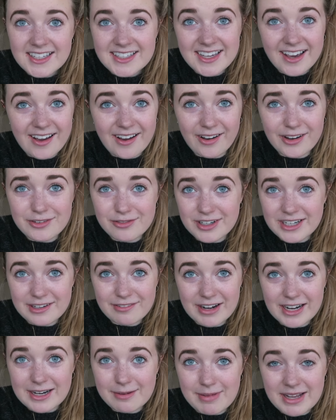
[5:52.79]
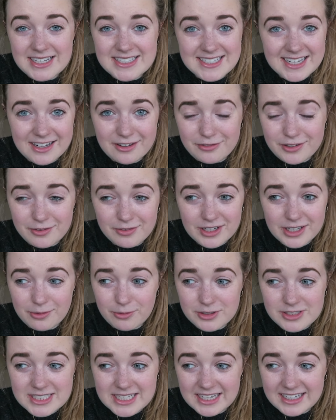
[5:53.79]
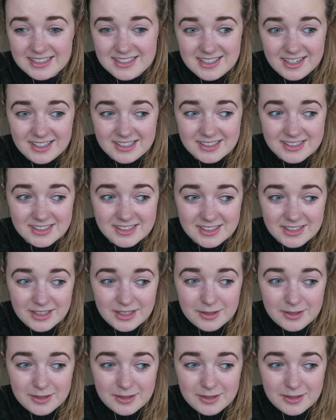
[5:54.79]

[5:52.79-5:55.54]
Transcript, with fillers: yeah, I'd really recommend it if you really want to get it done,